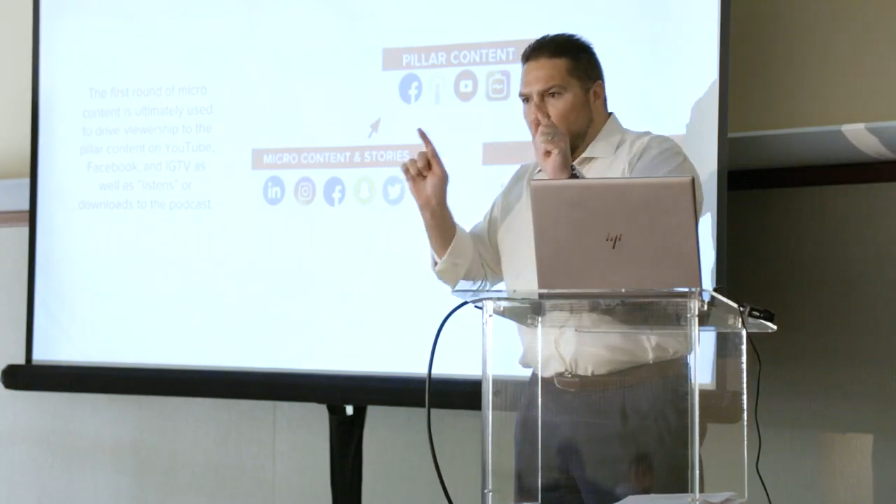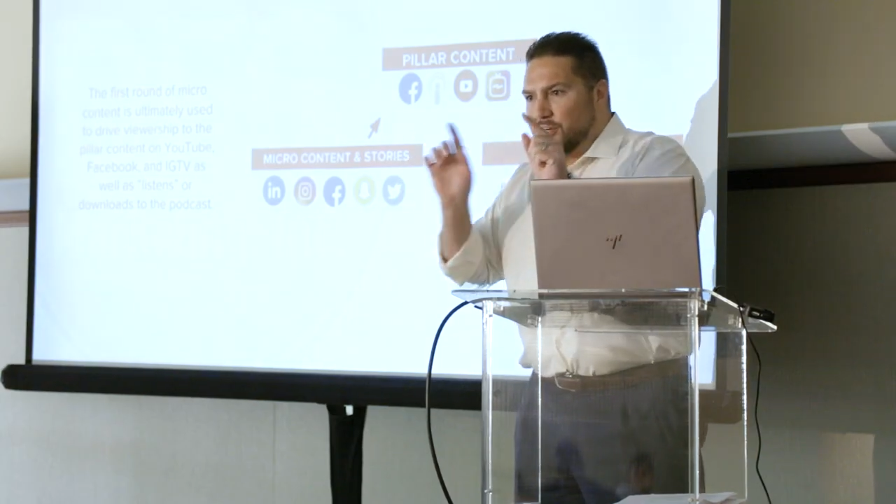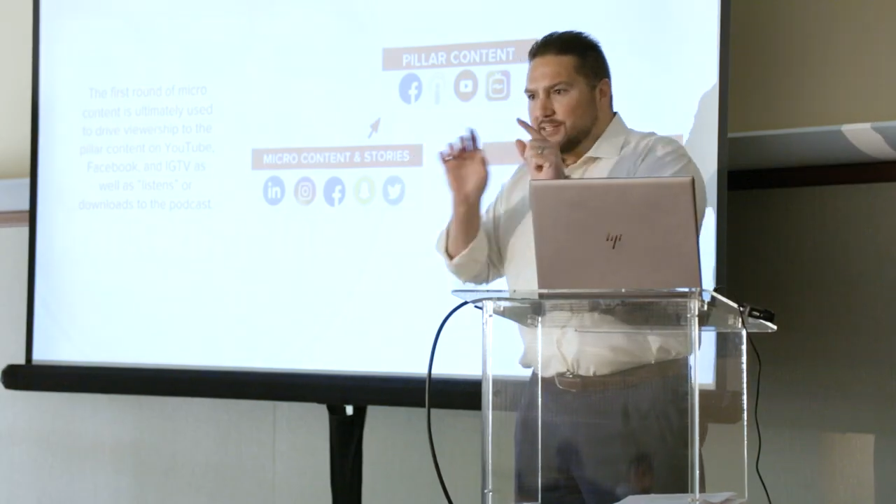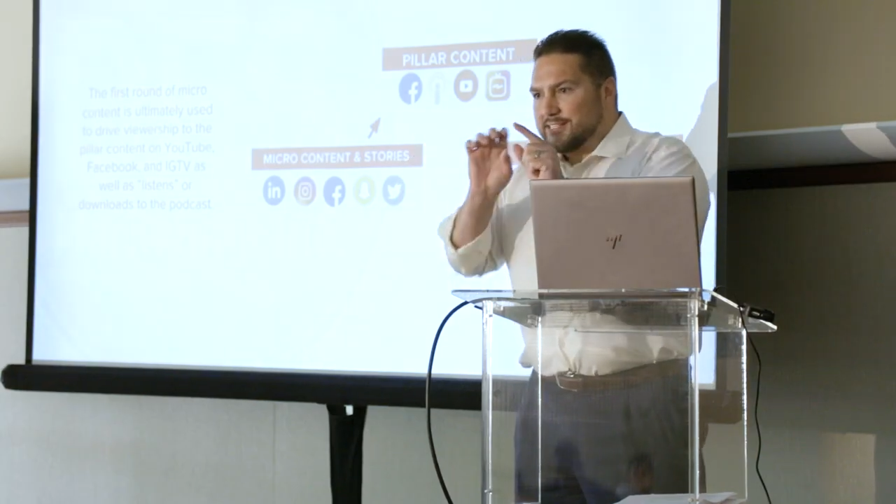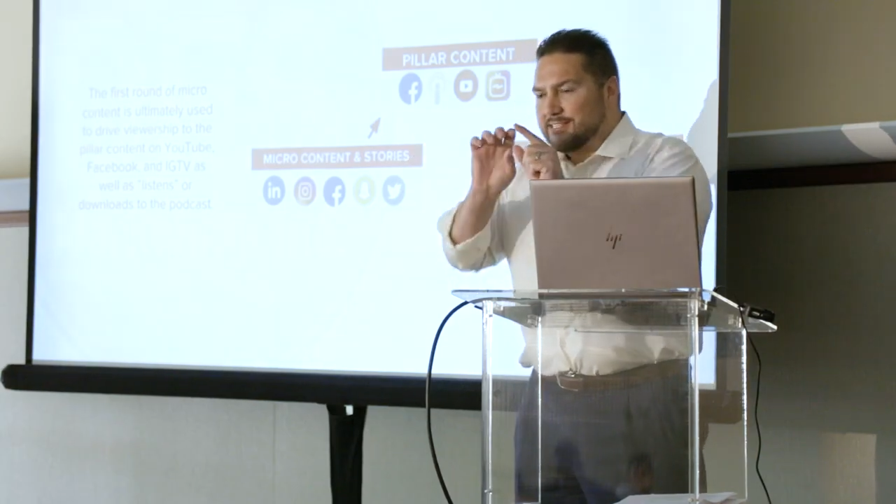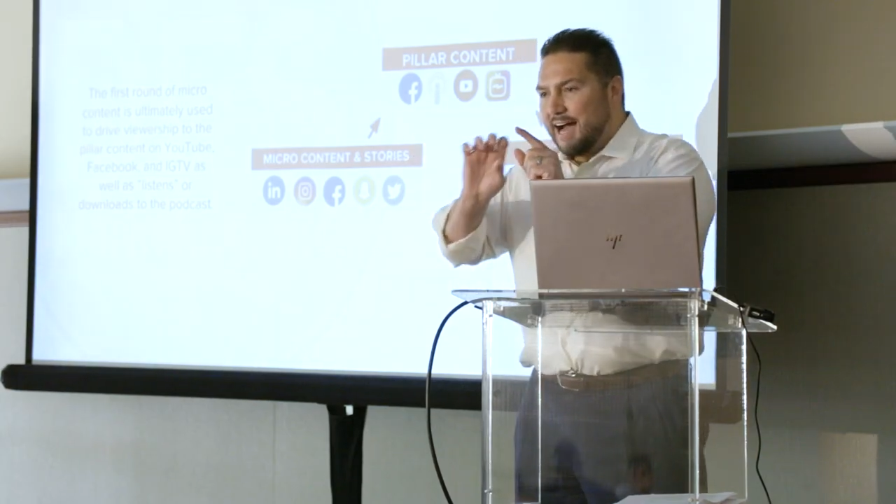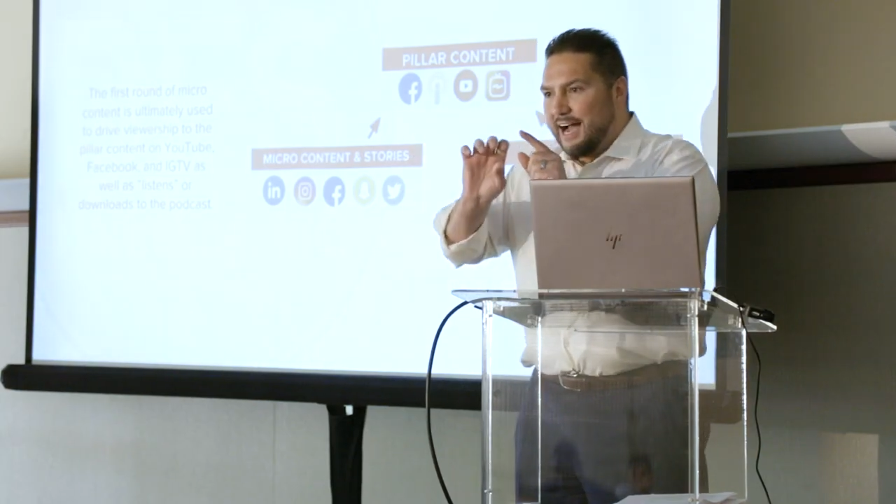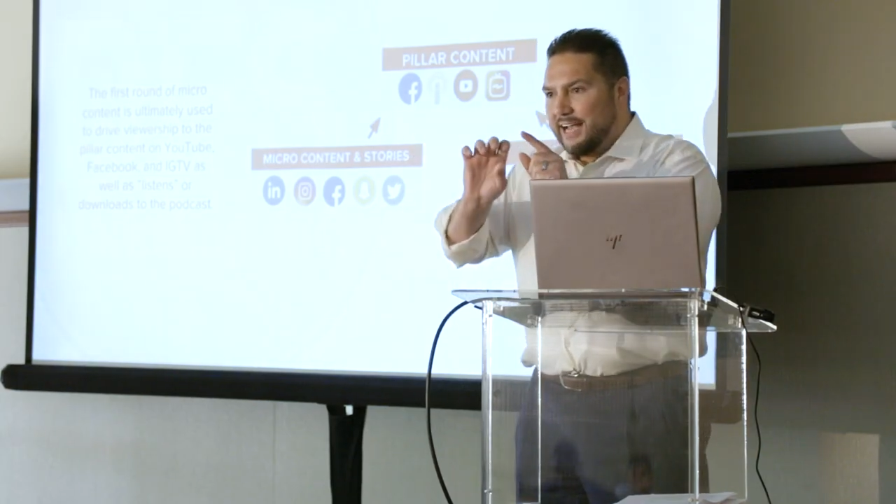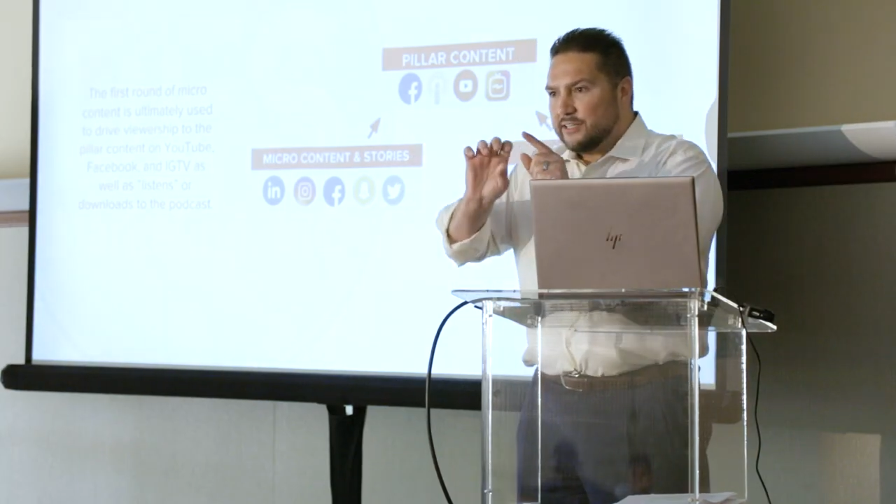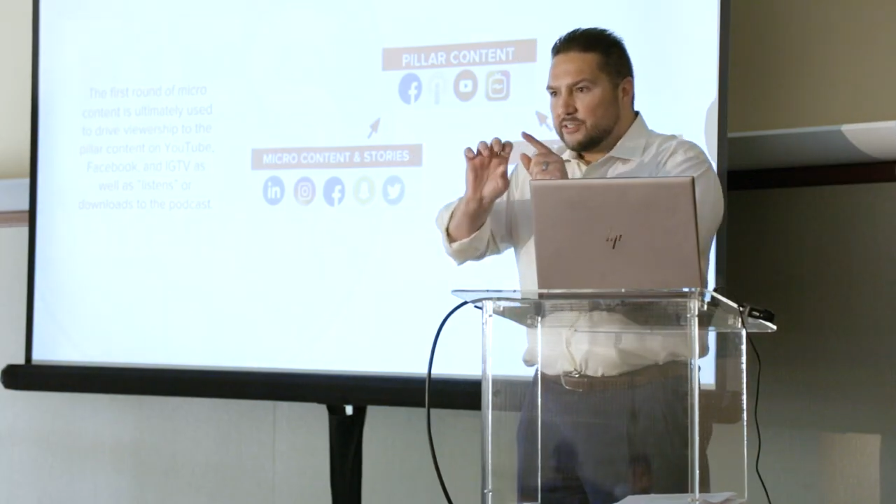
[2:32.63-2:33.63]
are
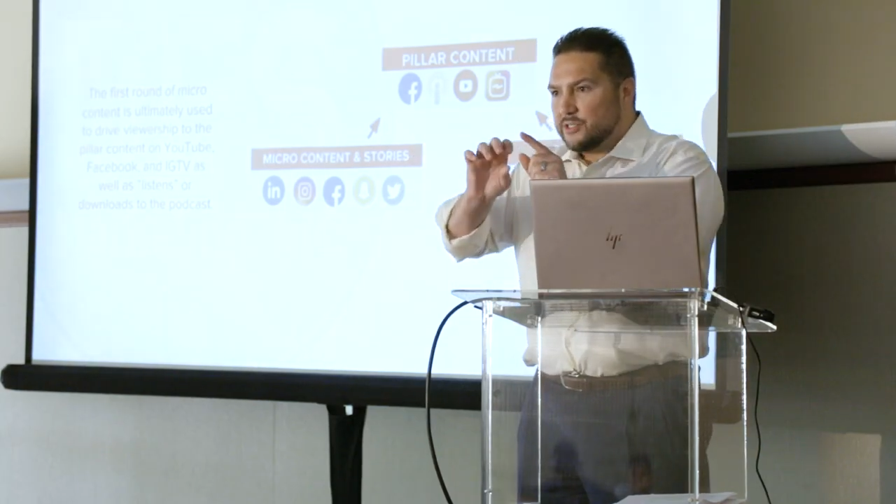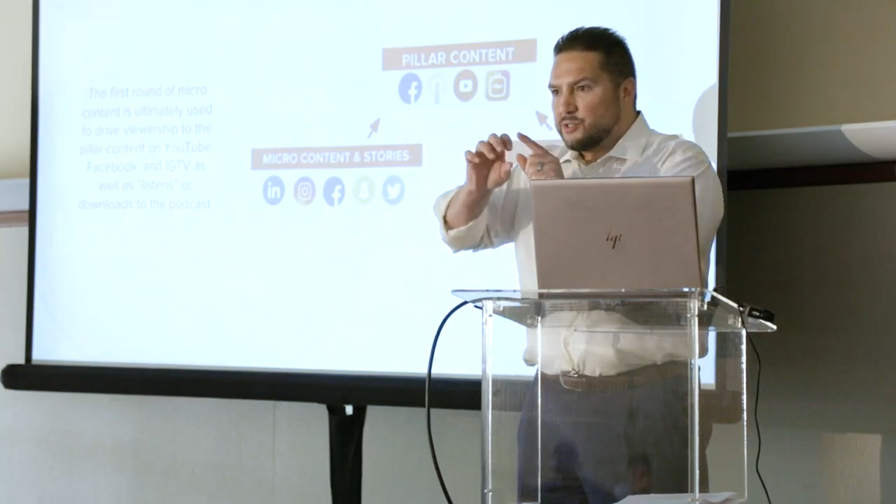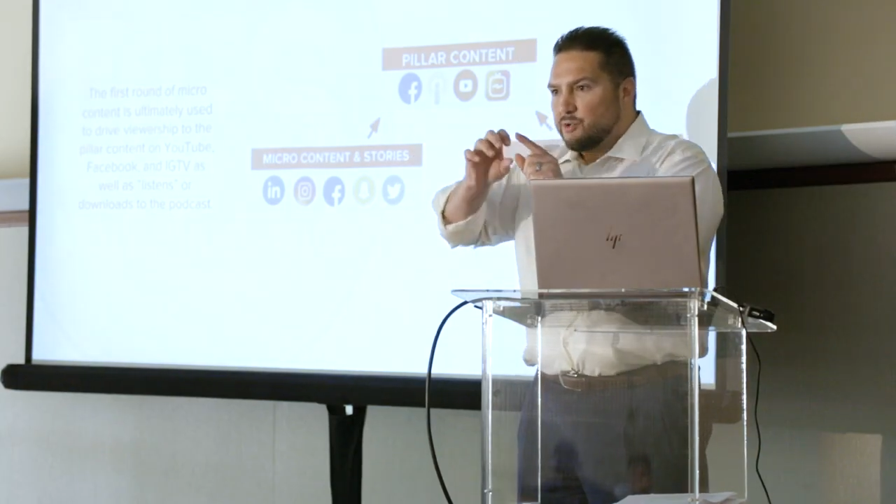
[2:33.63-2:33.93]
designed to